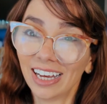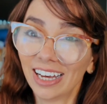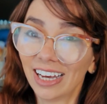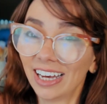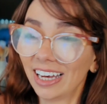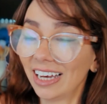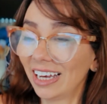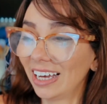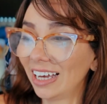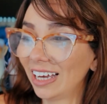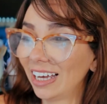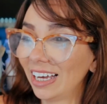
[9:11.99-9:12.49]

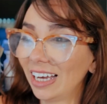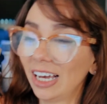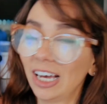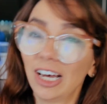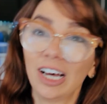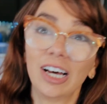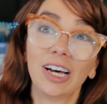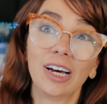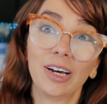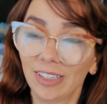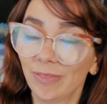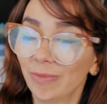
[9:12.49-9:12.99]

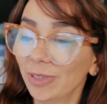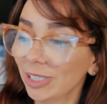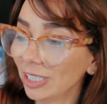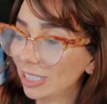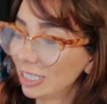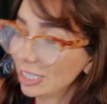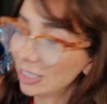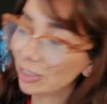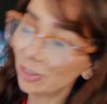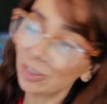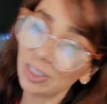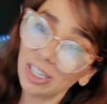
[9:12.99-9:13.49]

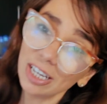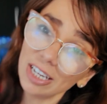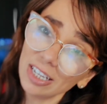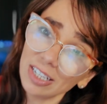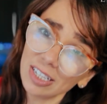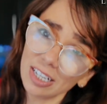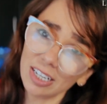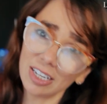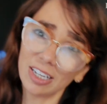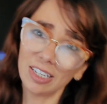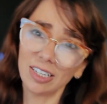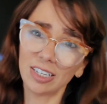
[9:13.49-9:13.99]
But today
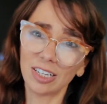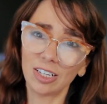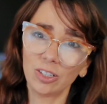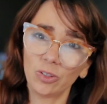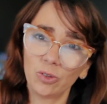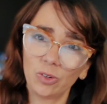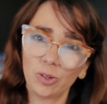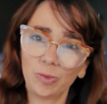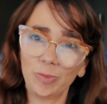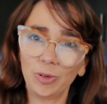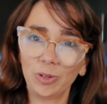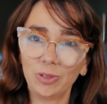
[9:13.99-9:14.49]
is a
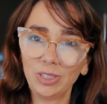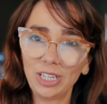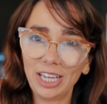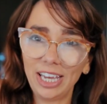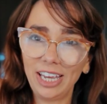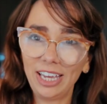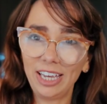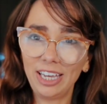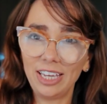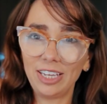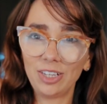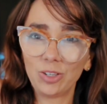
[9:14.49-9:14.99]
normal
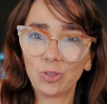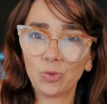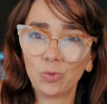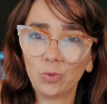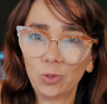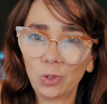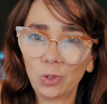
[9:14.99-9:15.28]
day. He's